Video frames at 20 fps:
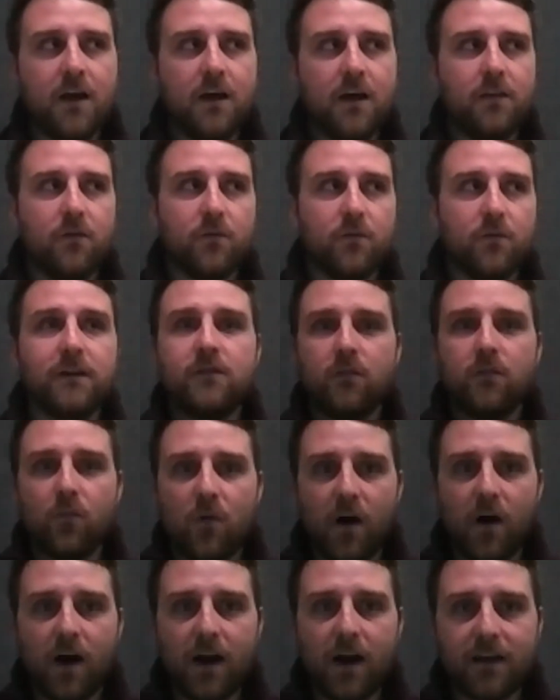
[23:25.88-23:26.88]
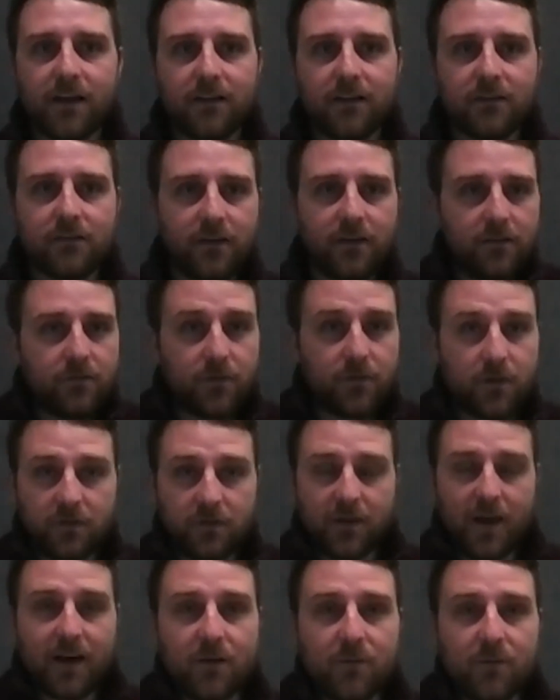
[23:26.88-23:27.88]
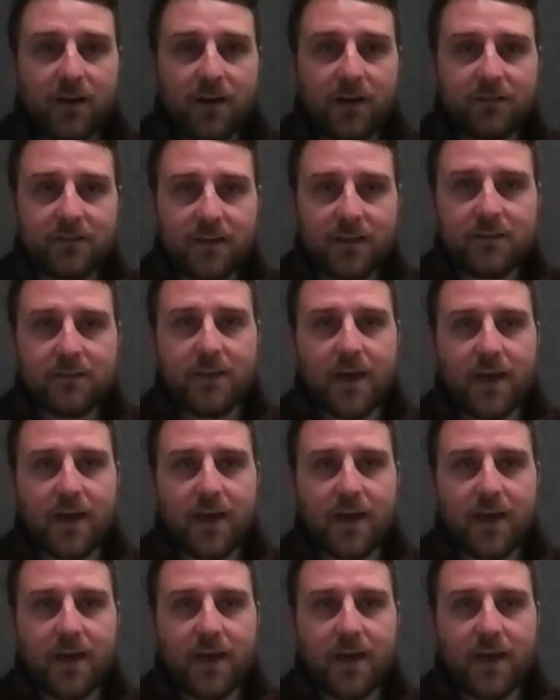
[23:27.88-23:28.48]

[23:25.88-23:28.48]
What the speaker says: The reason why is for exactly what I said,